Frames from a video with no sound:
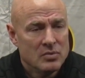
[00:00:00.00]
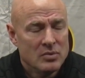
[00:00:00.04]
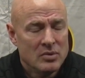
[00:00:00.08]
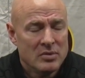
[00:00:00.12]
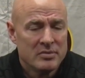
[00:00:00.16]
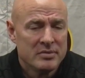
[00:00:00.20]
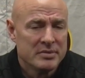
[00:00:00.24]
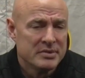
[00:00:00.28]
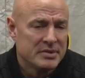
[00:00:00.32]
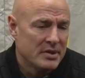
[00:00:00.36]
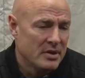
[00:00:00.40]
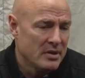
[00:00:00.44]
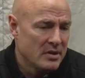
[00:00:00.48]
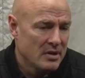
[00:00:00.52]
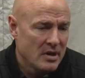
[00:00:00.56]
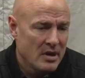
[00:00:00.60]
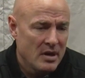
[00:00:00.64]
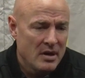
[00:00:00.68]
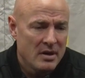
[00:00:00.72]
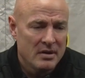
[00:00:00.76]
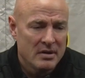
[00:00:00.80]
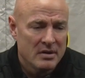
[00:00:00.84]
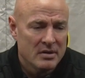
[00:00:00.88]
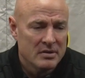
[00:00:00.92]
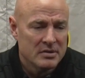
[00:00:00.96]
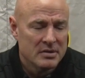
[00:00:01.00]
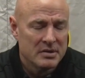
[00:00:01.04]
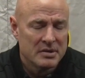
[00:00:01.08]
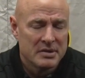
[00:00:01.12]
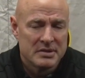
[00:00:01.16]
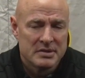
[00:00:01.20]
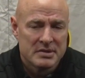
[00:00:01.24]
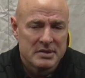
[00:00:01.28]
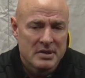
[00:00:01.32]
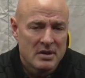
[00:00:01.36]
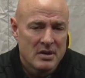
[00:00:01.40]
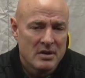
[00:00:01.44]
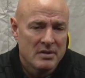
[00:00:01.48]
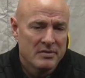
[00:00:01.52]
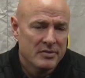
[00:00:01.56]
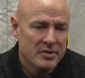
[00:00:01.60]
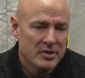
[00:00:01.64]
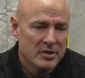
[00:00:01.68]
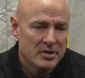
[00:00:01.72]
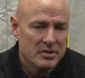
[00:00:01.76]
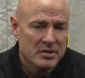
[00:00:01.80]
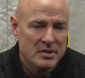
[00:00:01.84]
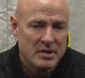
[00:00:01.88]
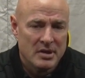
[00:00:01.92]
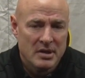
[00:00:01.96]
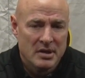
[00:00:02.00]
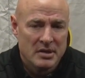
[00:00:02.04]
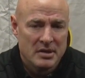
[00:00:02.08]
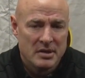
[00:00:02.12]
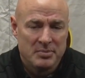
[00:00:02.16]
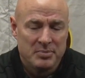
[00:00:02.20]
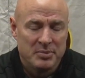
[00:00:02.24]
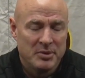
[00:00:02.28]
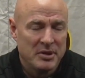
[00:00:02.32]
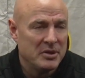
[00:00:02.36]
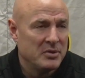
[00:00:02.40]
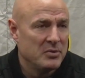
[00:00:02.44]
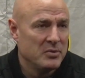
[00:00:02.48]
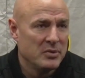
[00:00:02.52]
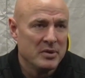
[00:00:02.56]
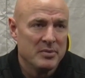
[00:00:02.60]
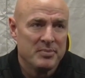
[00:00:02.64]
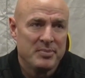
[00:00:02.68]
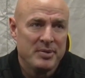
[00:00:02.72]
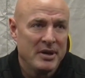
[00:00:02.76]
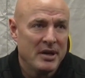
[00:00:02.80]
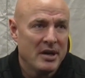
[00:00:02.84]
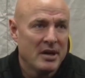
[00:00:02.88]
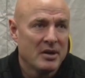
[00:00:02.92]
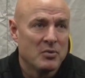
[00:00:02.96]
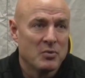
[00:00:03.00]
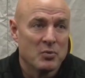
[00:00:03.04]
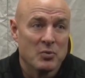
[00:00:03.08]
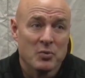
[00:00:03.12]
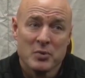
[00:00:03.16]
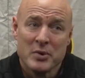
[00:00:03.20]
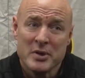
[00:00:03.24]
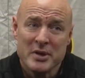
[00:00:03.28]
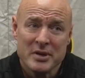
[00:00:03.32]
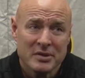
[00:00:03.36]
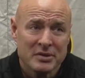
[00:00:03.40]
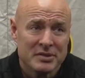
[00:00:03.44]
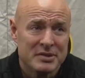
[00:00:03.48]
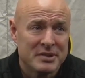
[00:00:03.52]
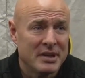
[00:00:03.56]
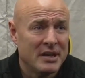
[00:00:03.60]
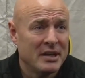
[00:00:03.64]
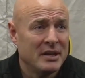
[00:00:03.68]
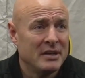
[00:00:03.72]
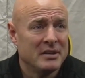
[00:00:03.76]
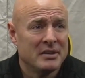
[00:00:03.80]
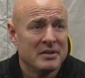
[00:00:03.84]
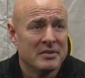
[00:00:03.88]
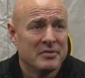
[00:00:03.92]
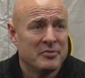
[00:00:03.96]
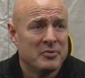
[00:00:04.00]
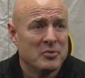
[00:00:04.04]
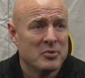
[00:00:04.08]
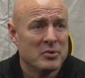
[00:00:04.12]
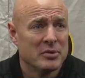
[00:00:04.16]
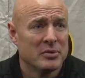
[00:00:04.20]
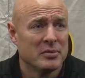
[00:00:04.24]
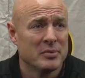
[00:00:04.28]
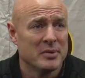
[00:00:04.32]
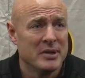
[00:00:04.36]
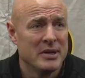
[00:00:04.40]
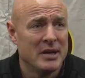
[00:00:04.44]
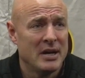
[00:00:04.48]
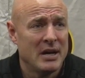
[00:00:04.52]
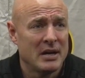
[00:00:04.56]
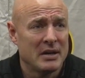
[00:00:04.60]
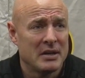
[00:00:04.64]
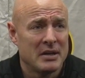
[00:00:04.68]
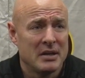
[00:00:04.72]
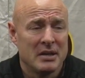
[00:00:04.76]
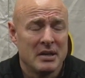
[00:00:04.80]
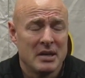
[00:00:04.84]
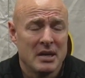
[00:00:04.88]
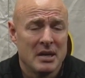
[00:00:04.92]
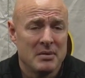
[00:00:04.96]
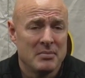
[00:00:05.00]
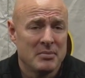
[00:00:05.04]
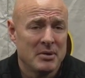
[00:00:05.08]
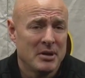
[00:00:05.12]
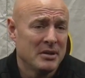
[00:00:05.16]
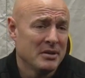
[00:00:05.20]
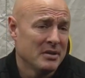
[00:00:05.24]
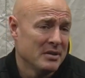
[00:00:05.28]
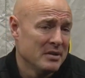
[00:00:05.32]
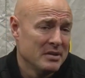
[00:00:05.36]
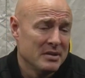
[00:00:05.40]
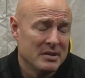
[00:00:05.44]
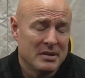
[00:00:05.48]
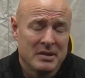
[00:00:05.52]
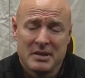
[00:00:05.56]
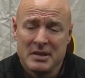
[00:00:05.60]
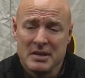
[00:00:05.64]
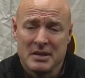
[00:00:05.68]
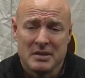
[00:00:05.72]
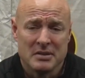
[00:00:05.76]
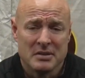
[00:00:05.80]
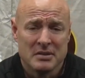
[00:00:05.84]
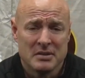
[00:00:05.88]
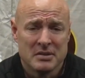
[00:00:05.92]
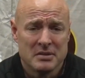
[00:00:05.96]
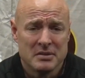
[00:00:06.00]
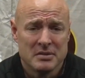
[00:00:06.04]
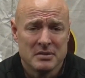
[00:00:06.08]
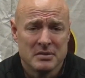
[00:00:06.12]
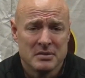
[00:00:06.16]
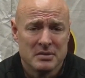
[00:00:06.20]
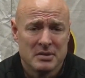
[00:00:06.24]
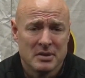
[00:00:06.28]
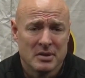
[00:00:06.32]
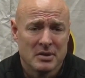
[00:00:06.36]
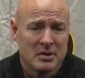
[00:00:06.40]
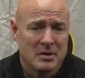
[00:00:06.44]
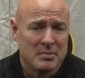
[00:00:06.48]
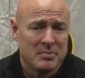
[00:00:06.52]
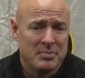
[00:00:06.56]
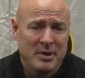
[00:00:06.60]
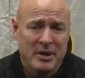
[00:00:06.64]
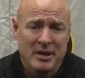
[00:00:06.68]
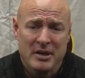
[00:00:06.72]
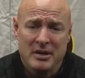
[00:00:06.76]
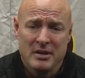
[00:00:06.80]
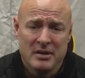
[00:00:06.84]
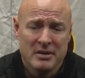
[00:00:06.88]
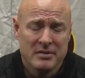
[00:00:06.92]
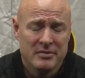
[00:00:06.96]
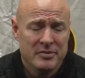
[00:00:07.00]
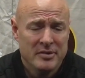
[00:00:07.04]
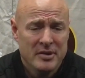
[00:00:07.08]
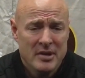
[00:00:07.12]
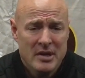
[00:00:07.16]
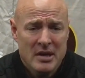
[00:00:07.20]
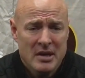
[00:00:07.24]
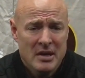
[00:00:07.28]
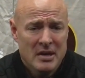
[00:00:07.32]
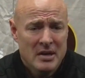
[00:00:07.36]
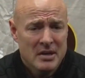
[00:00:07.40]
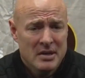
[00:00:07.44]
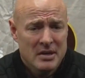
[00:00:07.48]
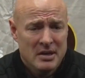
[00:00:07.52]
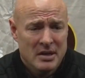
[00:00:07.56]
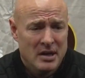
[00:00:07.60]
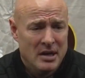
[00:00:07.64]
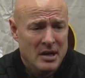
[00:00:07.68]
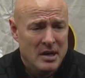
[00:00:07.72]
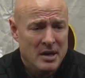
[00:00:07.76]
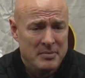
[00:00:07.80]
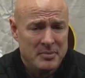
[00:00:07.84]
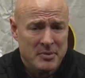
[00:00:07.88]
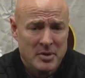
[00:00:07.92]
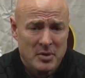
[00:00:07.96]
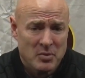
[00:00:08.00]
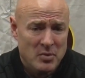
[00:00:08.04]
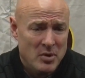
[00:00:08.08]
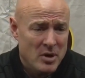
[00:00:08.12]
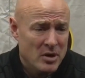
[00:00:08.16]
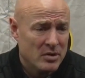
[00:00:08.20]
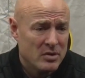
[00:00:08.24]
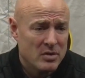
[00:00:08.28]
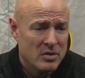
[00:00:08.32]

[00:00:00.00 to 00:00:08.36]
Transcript: 1-1 tie against Harvard. They played Quinnipiac real tight in a 4-3 hockey game. They're competitive. They're well